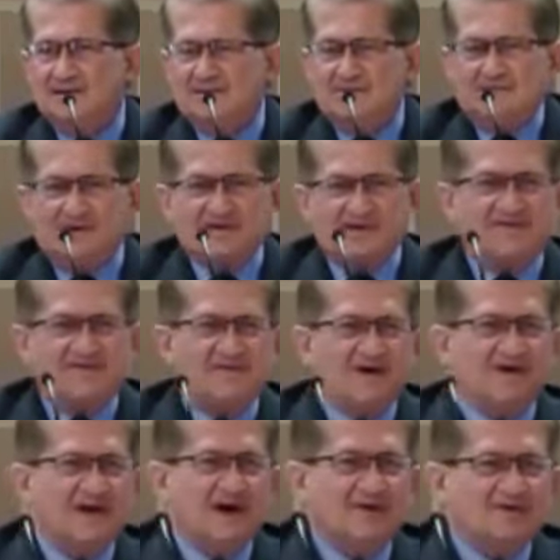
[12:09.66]
But I find
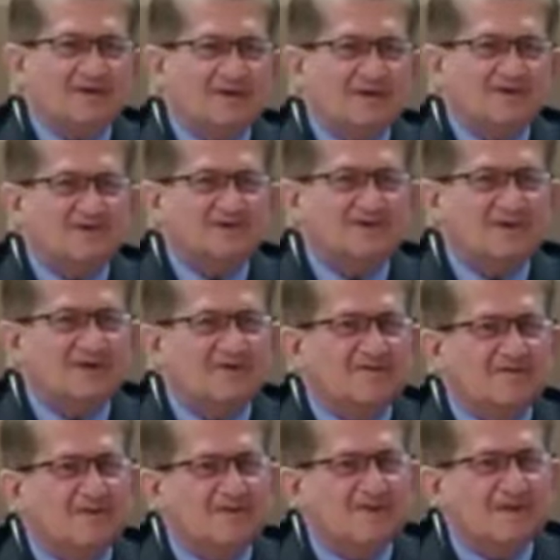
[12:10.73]
out he was looking
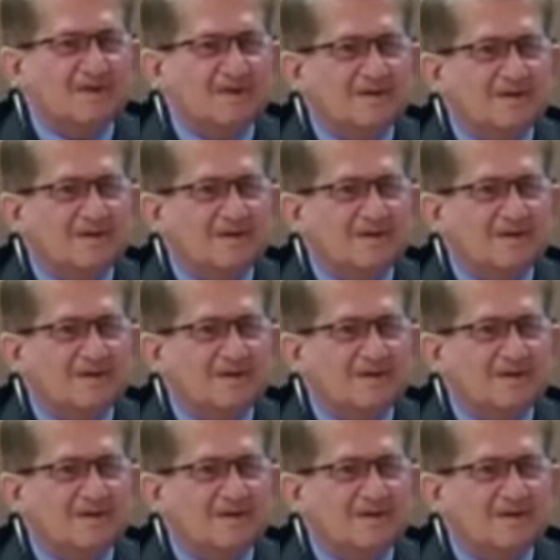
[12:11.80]
for me.